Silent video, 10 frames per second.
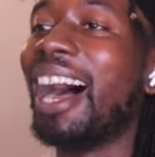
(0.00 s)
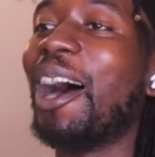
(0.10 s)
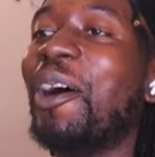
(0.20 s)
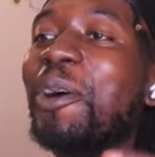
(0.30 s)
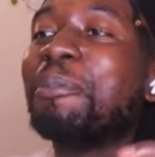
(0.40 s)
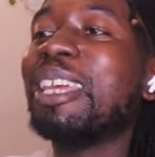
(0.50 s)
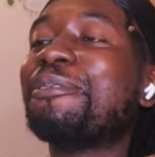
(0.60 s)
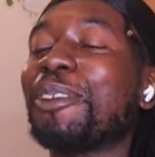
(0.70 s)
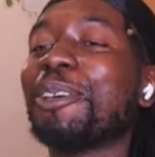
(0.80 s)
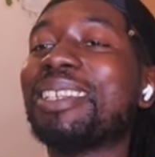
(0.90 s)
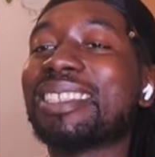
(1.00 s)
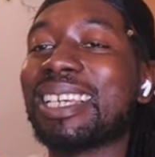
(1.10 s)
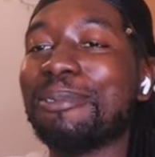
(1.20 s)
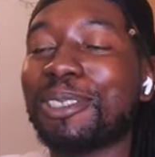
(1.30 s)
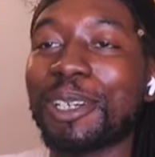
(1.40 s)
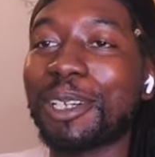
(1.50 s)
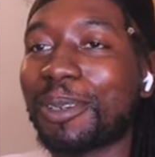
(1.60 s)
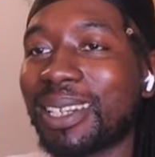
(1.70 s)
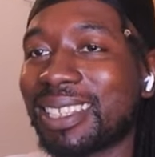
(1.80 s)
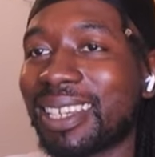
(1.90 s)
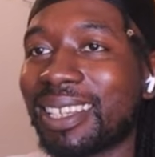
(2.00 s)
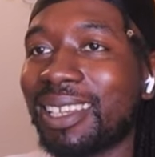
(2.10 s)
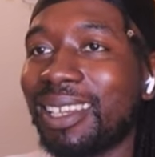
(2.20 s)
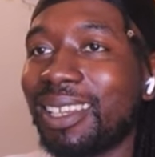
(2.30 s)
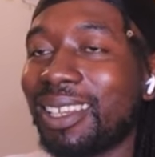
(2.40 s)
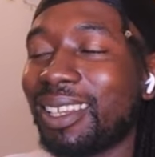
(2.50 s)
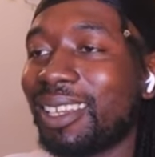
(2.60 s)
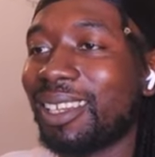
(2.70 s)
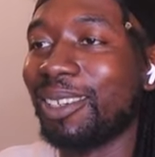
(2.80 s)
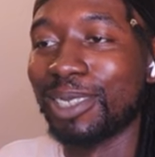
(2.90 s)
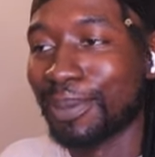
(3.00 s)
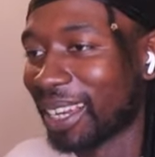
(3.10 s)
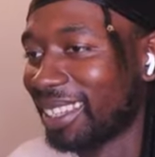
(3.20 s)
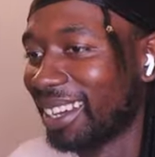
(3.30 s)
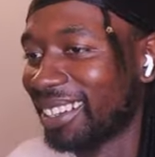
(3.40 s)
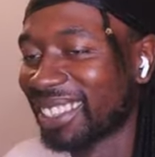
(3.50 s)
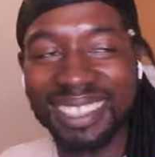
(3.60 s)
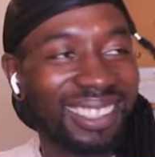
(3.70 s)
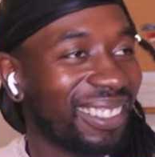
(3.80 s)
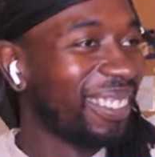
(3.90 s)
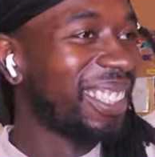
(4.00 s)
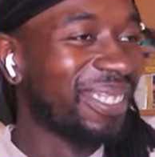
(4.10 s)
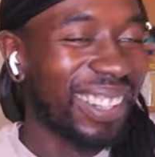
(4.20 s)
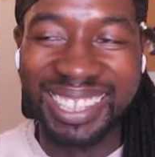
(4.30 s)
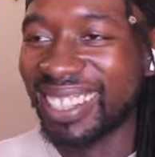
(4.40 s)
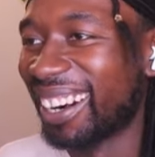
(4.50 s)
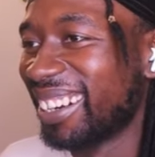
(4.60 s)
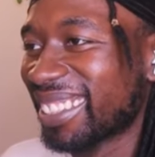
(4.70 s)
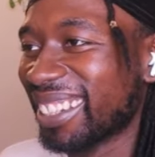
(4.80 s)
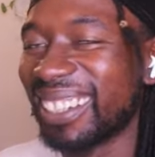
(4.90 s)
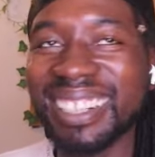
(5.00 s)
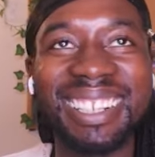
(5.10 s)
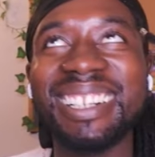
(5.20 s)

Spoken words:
I hope they follow the same joke where he's like, Uzumaki Naruto? Uzumaki Naruto?